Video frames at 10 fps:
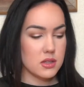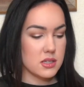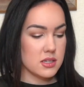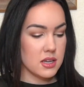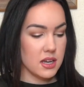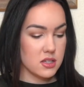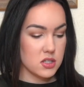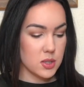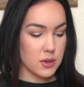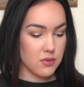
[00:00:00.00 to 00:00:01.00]
this
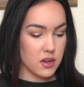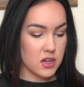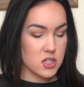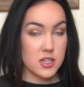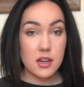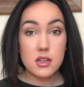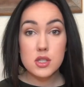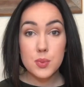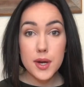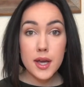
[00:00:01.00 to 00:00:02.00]
NYX Dewy Finish Setting
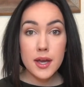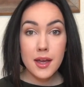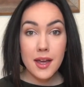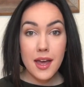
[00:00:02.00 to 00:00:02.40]
Spray,